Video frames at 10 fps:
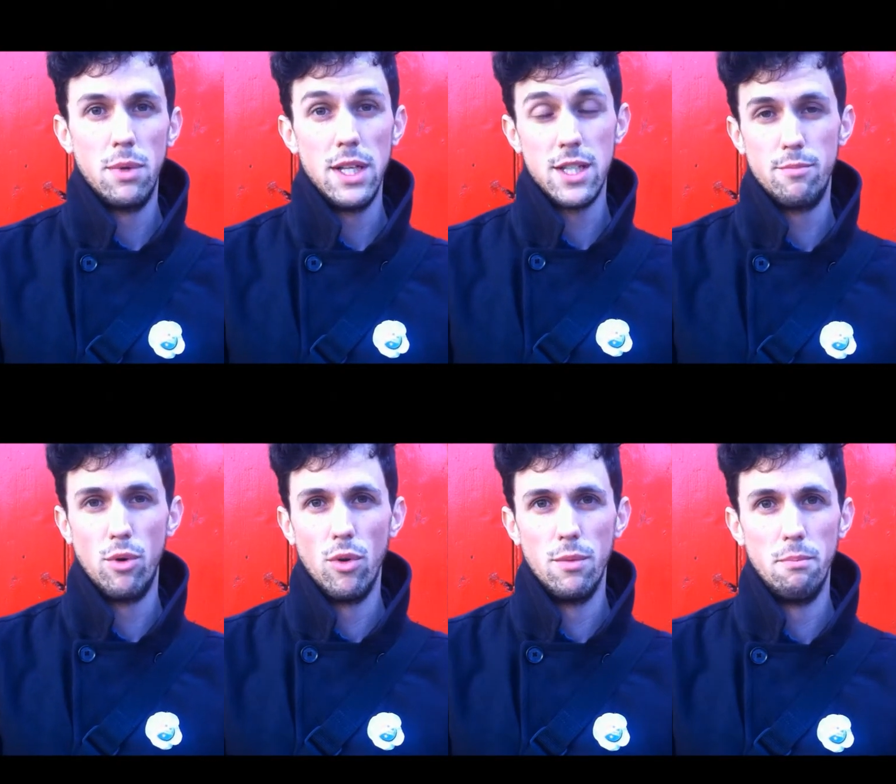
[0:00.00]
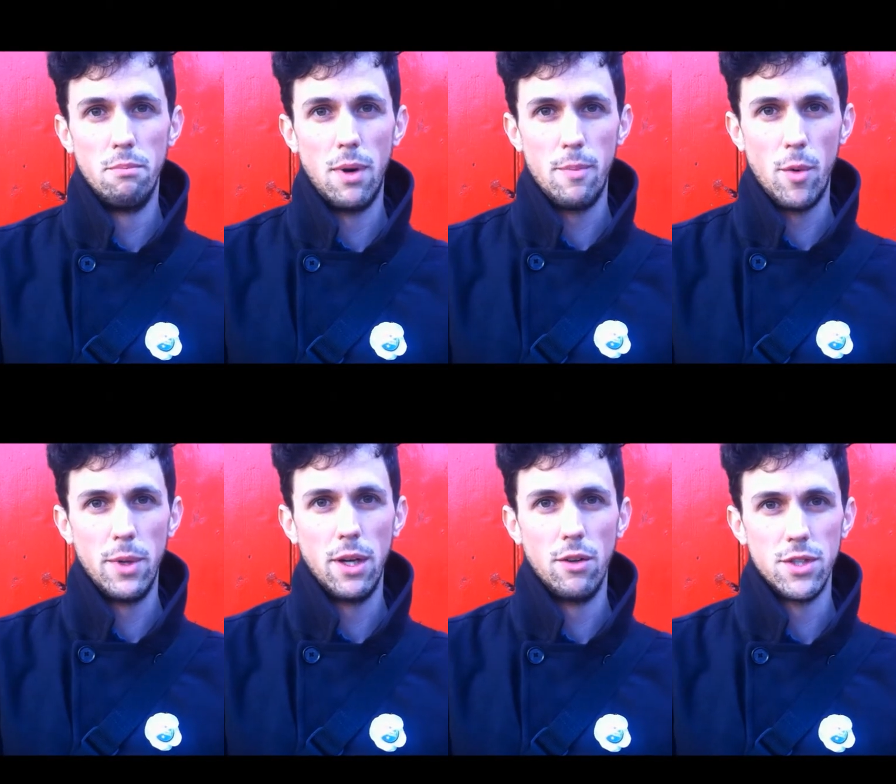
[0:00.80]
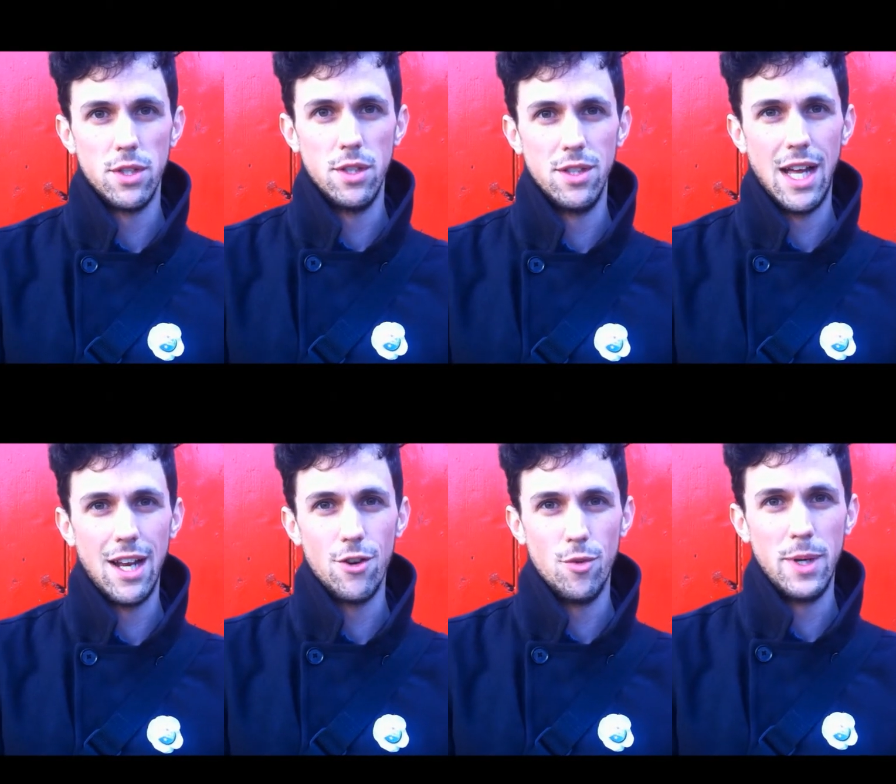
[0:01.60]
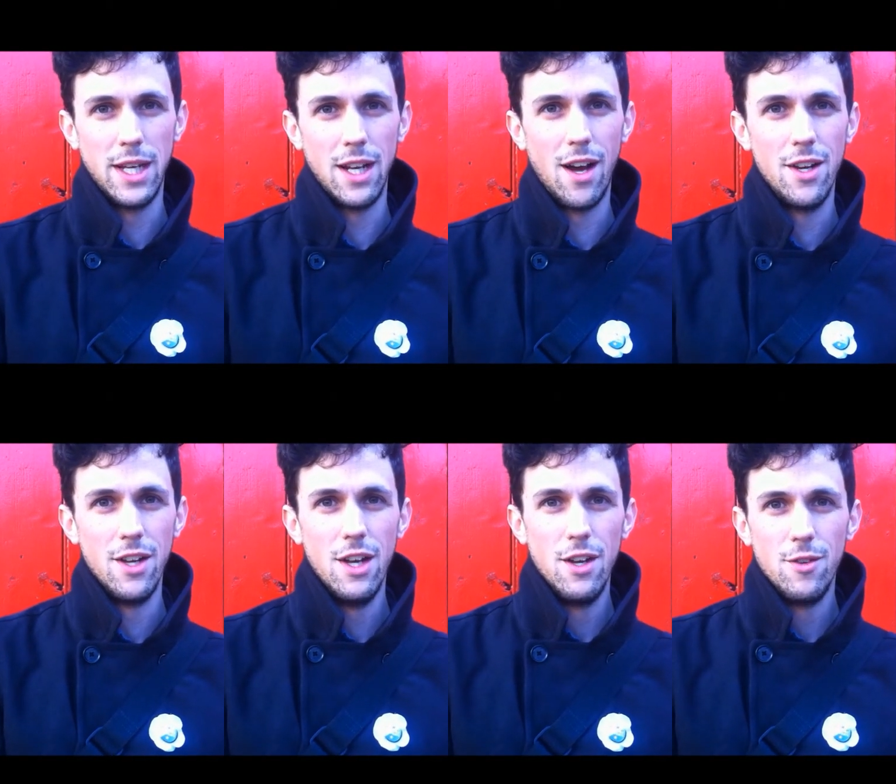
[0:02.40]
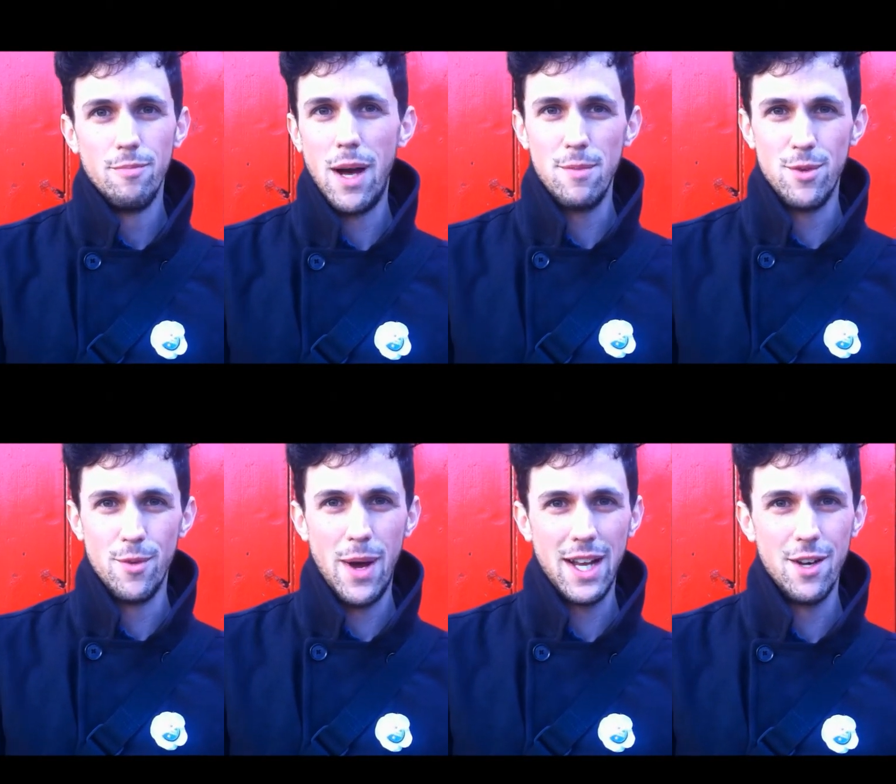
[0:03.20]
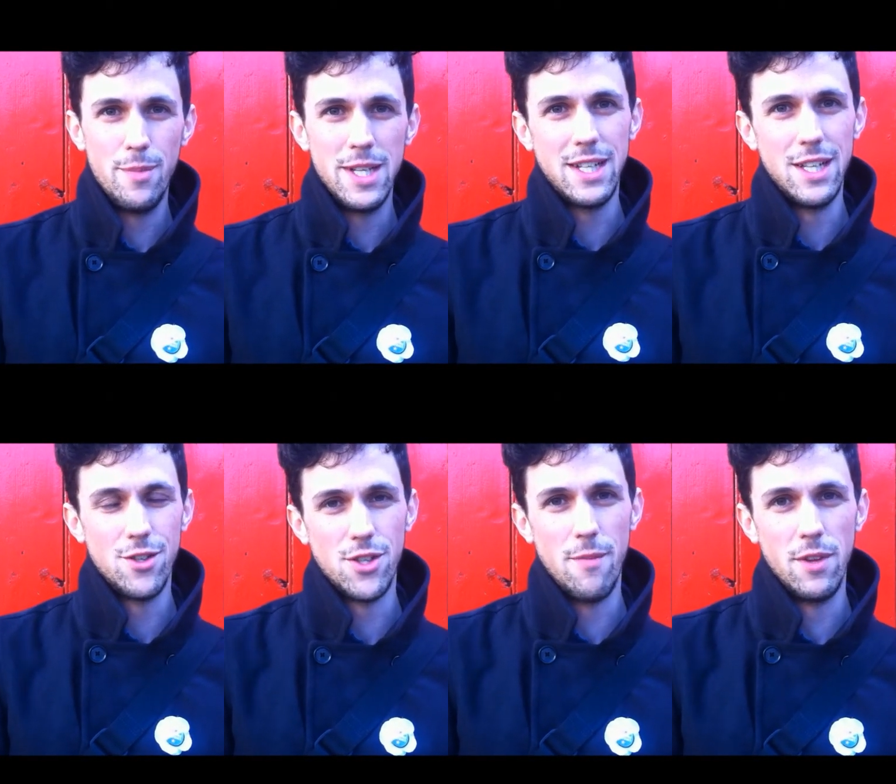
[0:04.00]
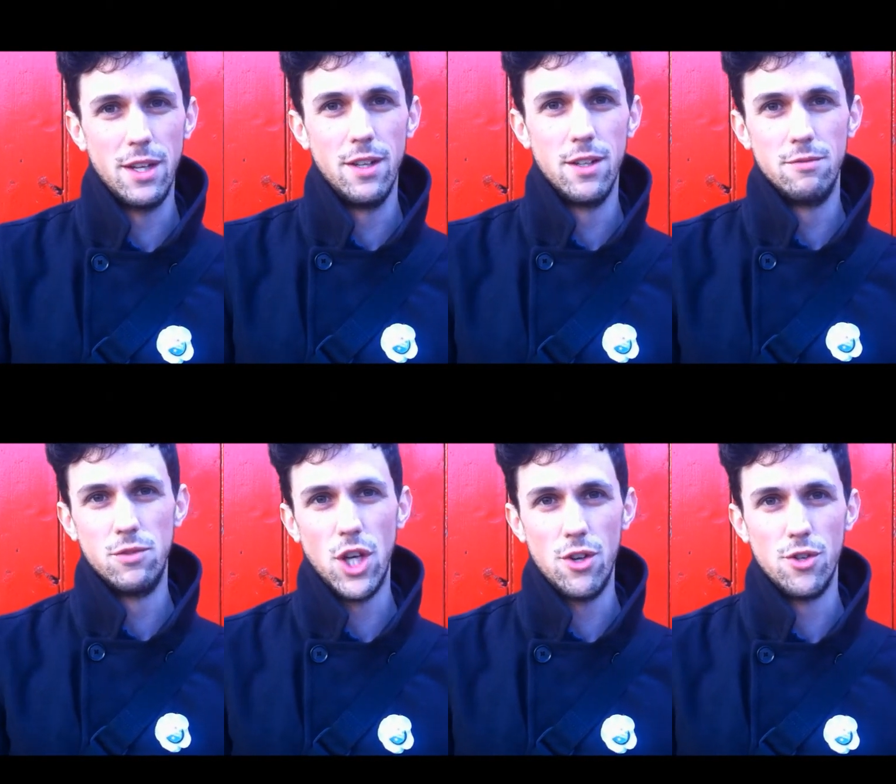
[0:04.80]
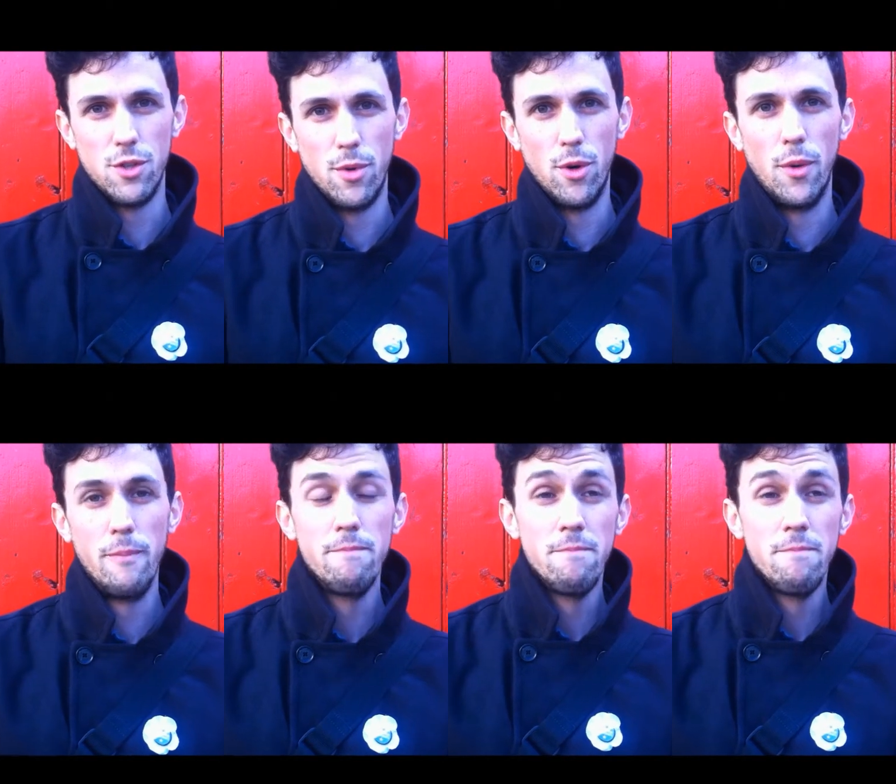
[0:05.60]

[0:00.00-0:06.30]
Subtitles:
Please support them by popping along to their local picket line, perhaps with a packet of biscuits or something. Show your support.